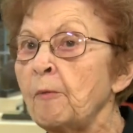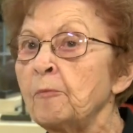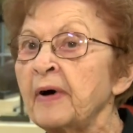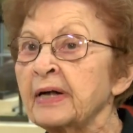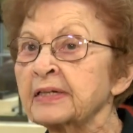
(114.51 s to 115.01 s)

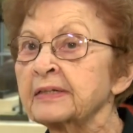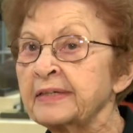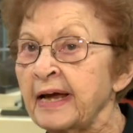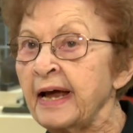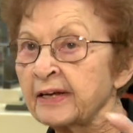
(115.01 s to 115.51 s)
but
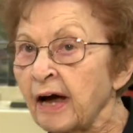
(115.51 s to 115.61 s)
they had